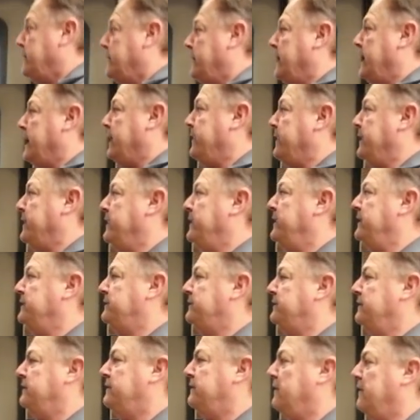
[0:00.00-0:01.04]
And then
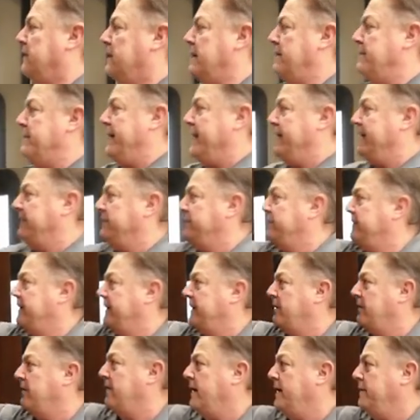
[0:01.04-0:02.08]
this is our command
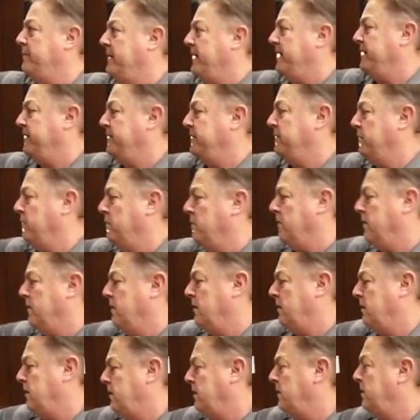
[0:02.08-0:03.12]
center right by the
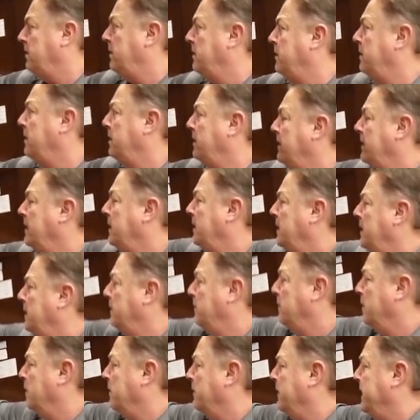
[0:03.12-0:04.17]
door,
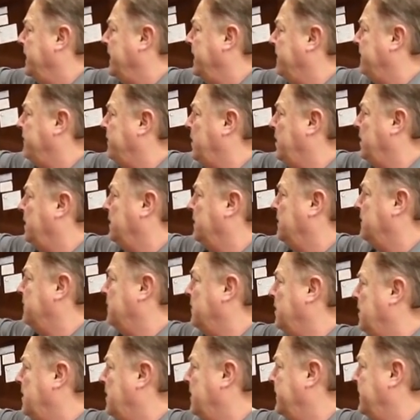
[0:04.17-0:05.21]
where we have all of
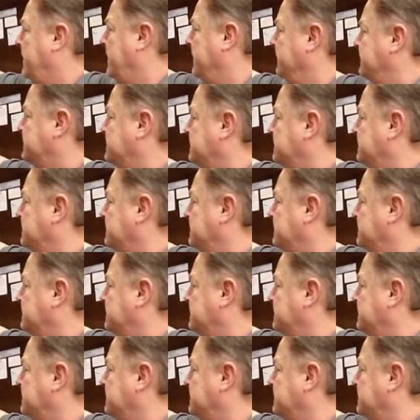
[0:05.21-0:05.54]
our on-off